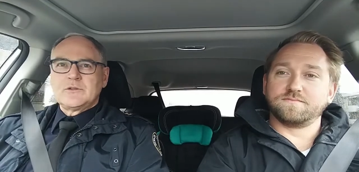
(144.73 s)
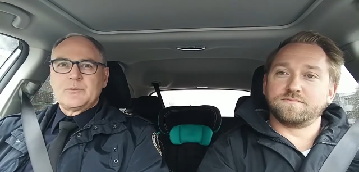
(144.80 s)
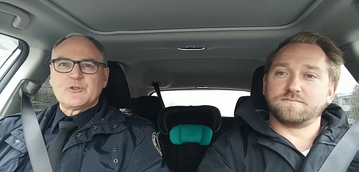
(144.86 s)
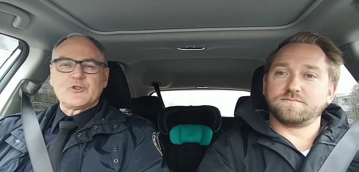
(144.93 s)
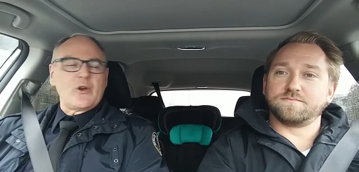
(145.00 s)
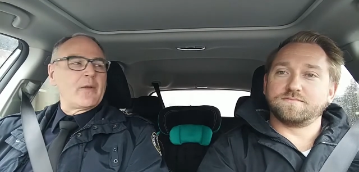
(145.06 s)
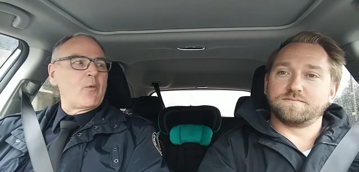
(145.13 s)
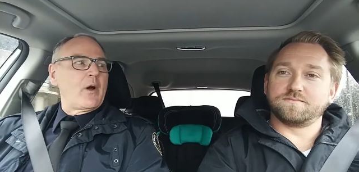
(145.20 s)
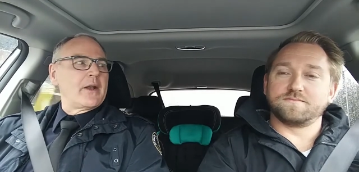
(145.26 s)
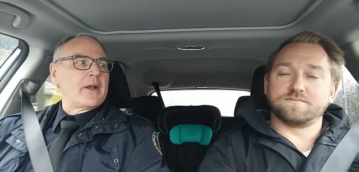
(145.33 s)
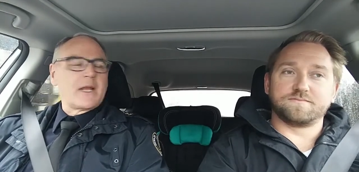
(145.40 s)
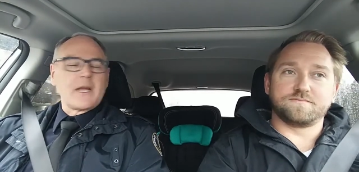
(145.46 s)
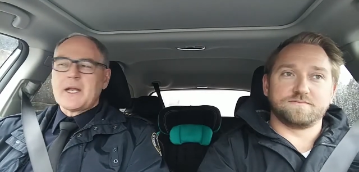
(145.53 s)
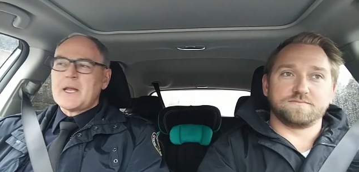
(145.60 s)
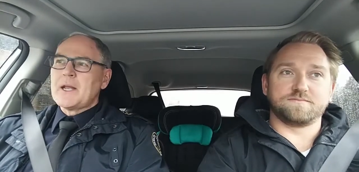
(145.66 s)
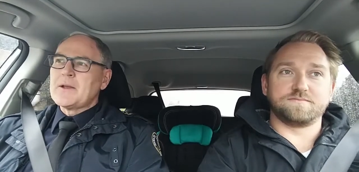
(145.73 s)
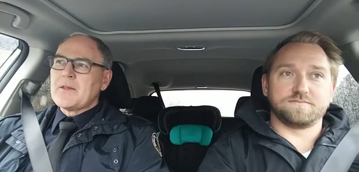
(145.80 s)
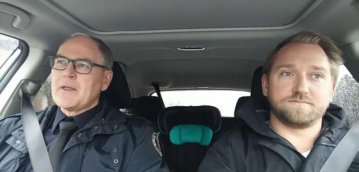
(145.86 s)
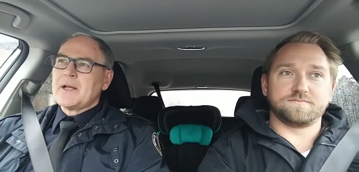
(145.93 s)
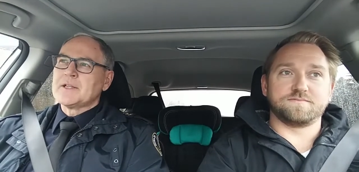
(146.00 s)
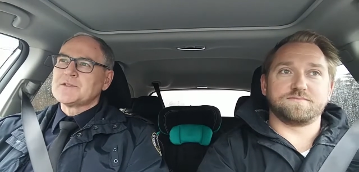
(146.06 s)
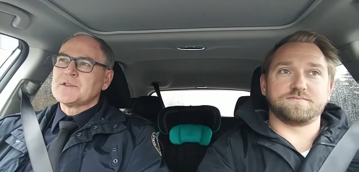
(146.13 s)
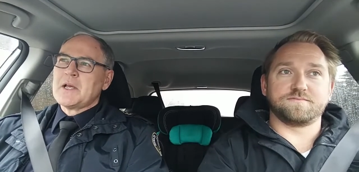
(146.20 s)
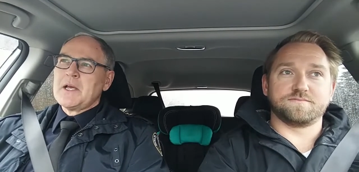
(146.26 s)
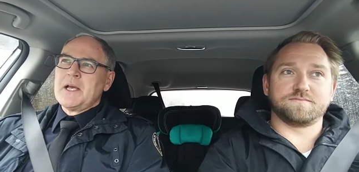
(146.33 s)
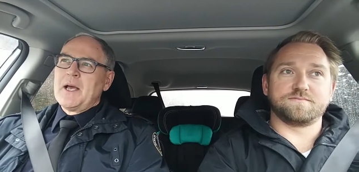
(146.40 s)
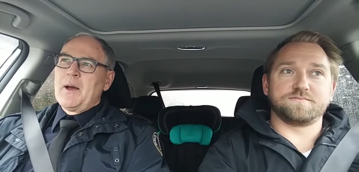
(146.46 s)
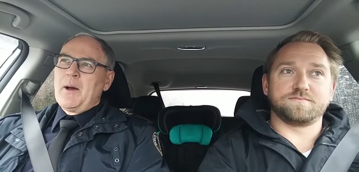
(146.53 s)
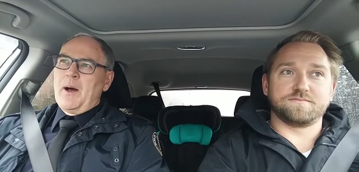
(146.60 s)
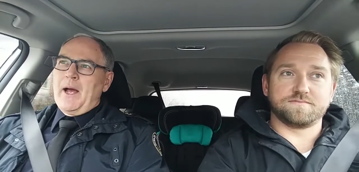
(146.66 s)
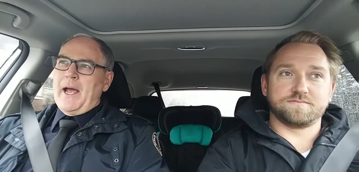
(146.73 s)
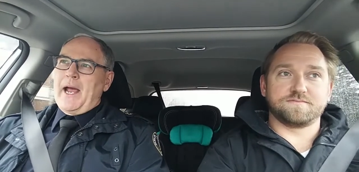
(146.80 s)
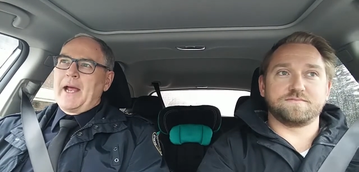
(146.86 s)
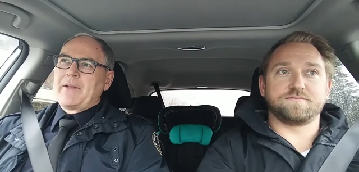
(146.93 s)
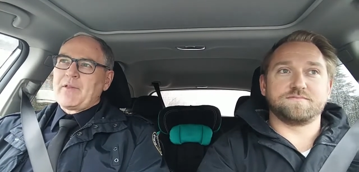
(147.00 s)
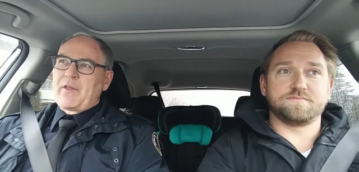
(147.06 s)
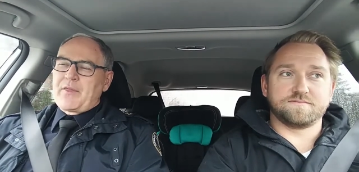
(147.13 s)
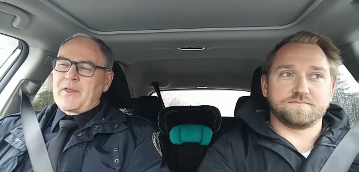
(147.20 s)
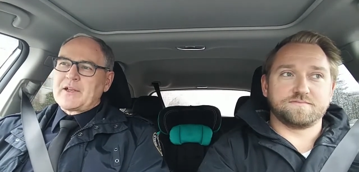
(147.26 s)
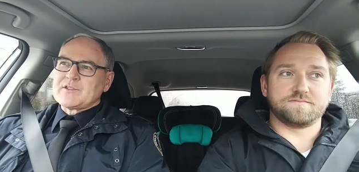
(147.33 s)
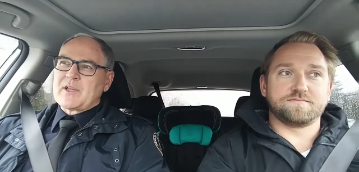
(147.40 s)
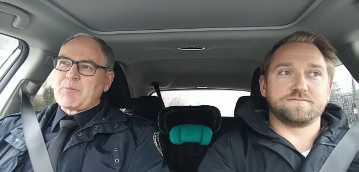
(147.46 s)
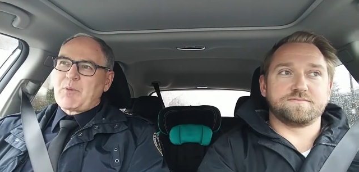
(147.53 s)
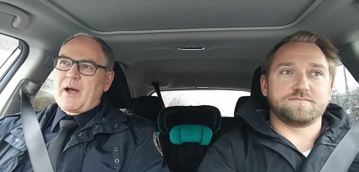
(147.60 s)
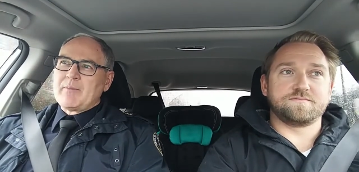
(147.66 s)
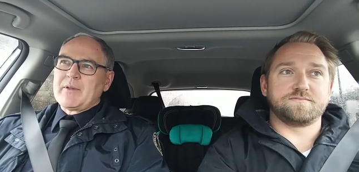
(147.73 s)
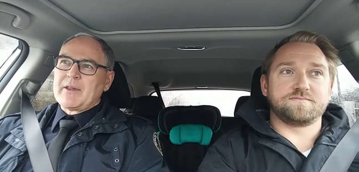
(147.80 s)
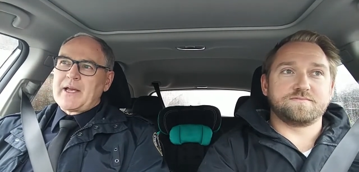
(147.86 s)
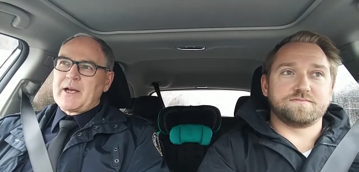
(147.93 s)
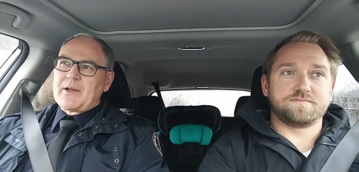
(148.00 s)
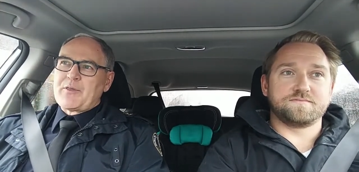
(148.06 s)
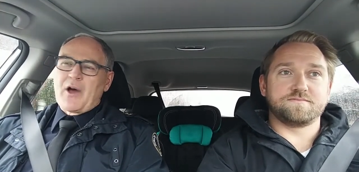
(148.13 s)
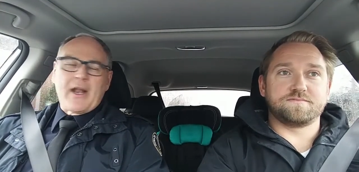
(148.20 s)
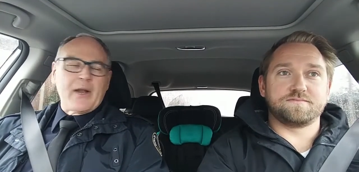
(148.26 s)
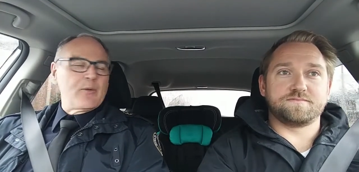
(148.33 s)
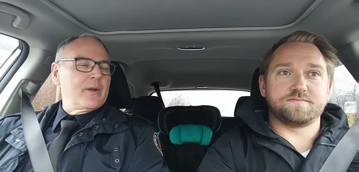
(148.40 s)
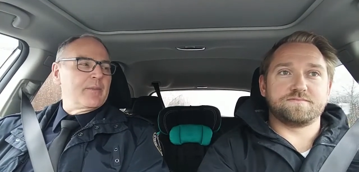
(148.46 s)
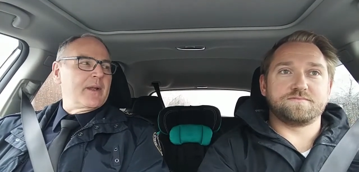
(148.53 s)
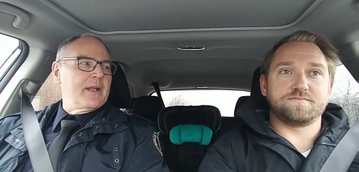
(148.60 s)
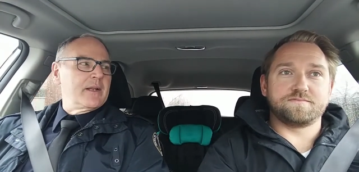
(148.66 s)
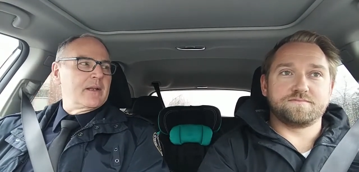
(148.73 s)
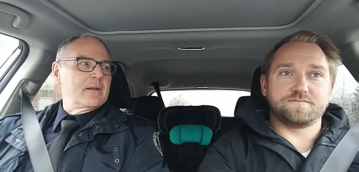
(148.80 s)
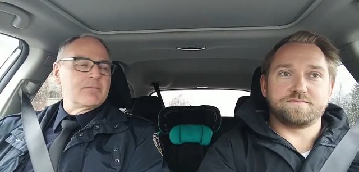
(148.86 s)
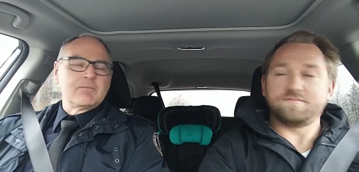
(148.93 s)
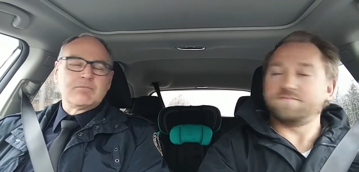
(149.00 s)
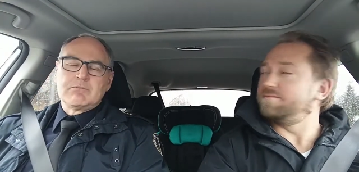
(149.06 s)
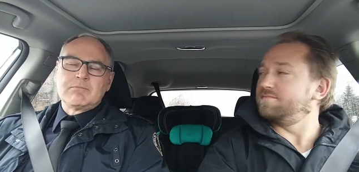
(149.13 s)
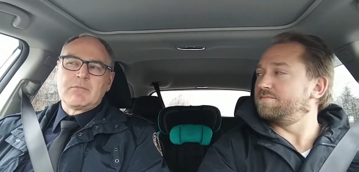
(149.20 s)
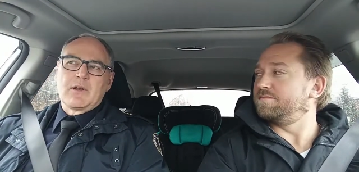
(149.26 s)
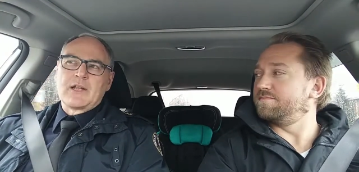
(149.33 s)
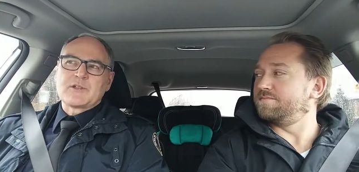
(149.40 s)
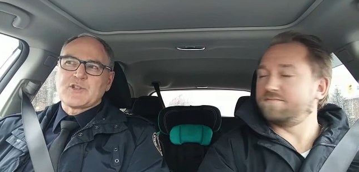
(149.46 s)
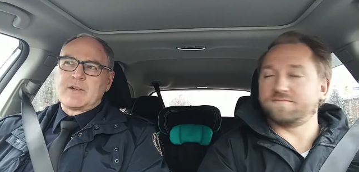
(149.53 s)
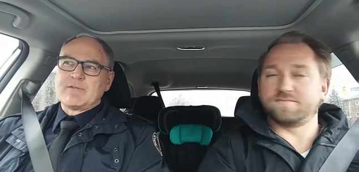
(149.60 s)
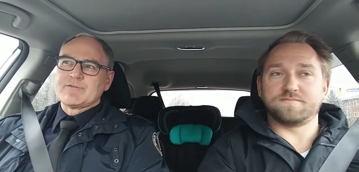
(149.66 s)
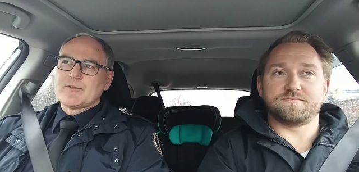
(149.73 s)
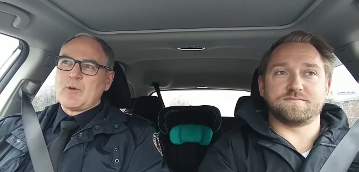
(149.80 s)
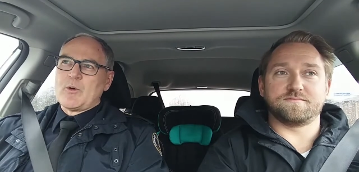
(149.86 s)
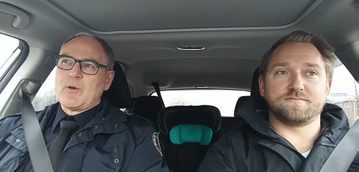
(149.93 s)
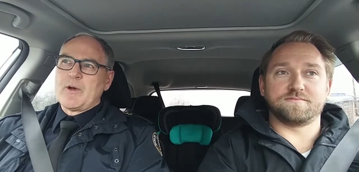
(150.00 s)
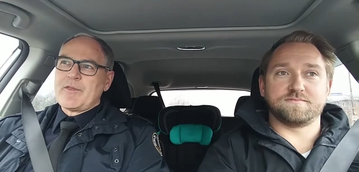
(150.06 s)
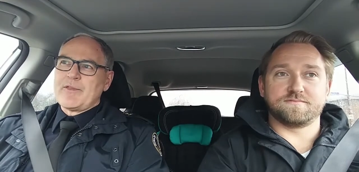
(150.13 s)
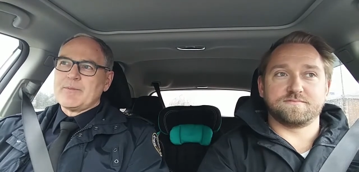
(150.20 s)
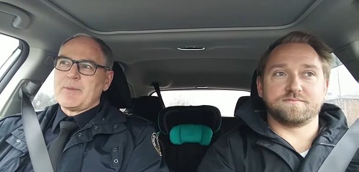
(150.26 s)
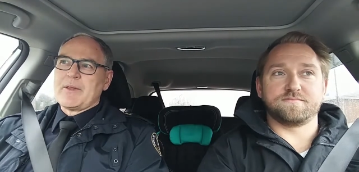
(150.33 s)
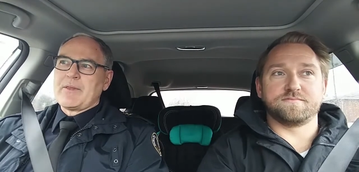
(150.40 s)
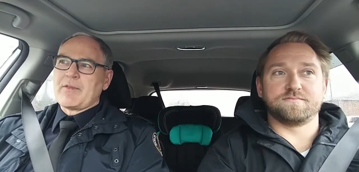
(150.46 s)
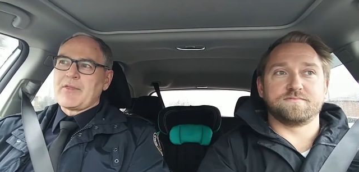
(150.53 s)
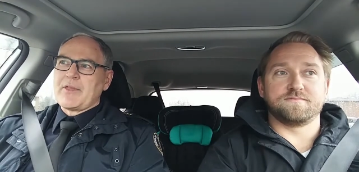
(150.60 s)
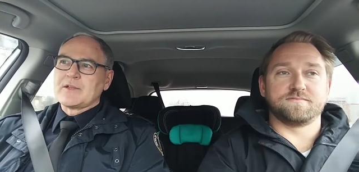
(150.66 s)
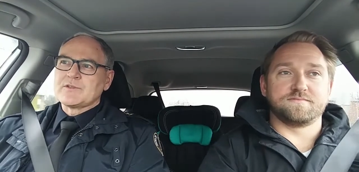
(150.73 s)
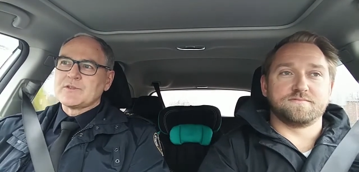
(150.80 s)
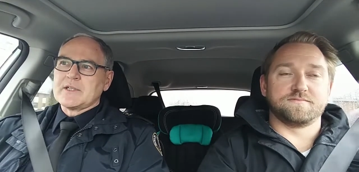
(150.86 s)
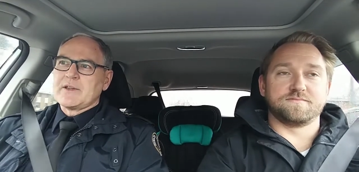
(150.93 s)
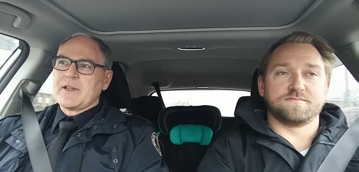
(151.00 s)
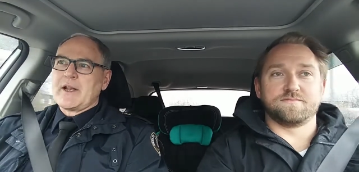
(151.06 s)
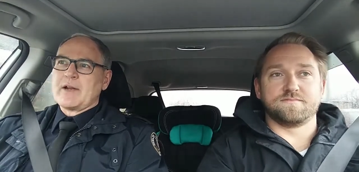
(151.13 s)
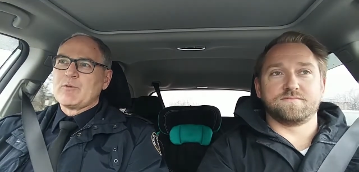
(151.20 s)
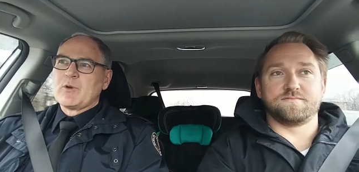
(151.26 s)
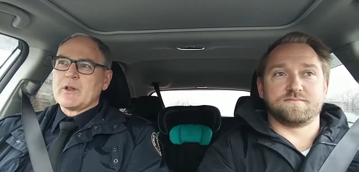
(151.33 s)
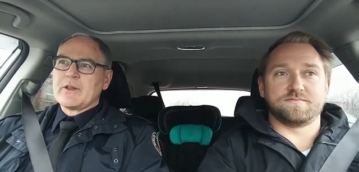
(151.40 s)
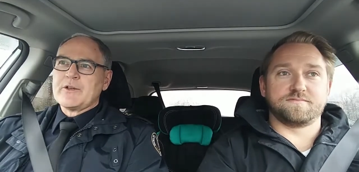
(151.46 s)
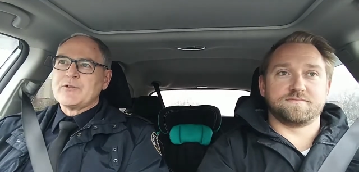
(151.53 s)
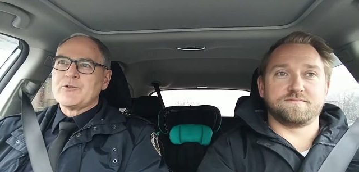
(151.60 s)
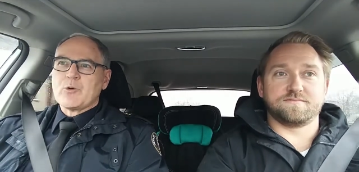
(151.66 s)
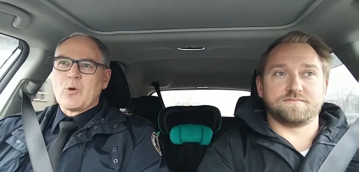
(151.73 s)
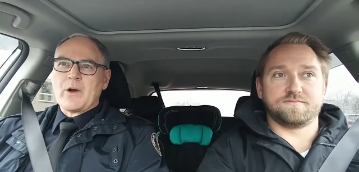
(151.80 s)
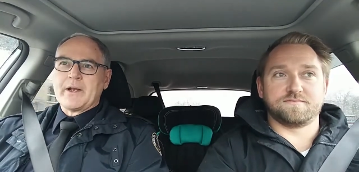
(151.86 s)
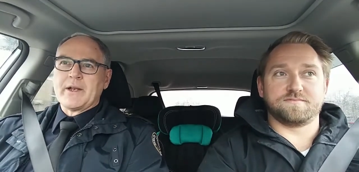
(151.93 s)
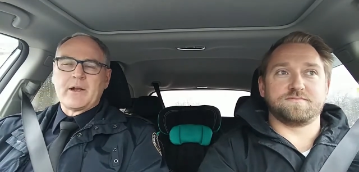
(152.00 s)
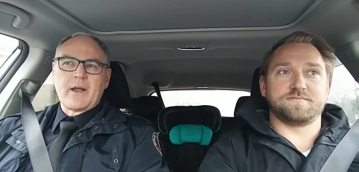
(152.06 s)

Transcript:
Speaker 1: I'm sure I wanted to get into this, and the things that probably I thought I would have been less comfortable with have been the things that, that I really enjoyed.